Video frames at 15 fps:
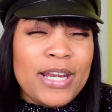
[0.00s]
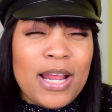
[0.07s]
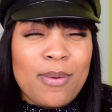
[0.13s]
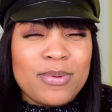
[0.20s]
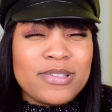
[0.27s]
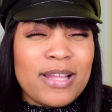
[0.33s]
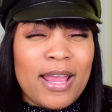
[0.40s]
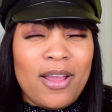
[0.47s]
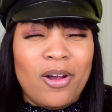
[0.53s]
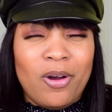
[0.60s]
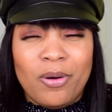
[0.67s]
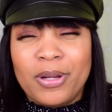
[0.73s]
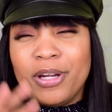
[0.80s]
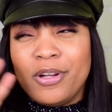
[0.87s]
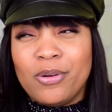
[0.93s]
I was like, oh,
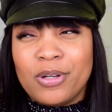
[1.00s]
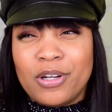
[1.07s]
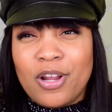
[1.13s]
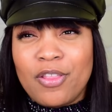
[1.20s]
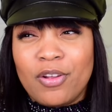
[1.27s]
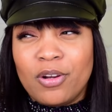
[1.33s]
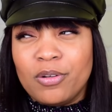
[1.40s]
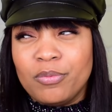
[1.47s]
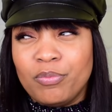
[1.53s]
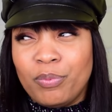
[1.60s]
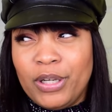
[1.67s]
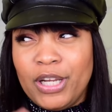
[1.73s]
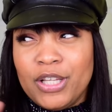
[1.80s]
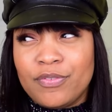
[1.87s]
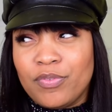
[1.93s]
here goes another
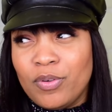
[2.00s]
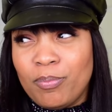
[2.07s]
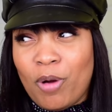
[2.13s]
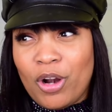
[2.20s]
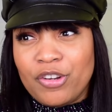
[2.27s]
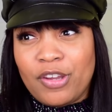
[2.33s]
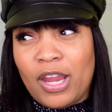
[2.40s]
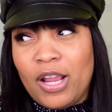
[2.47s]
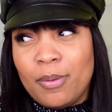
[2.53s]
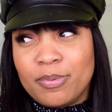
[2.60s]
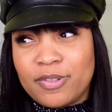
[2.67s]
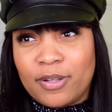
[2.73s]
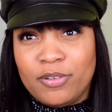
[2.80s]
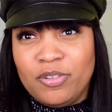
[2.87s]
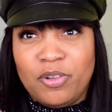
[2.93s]
release from Marc Jacobs.
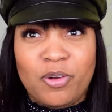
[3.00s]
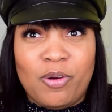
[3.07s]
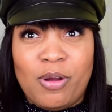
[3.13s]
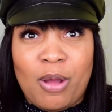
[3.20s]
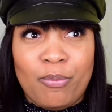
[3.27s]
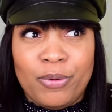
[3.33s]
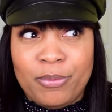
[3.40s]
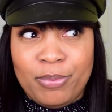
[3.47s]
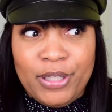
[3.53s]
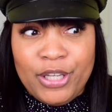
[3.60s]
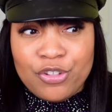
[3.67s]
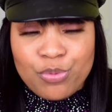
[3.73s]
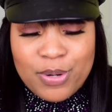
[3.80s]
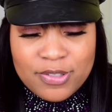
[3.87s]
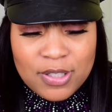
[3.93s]
Like, you know, I wouldn't be
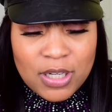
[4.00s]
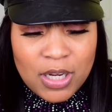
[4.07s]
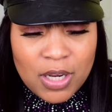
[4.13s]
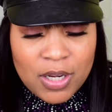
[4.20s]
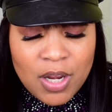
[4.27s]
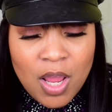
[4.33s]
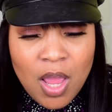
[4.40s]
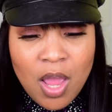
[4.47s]
interested in.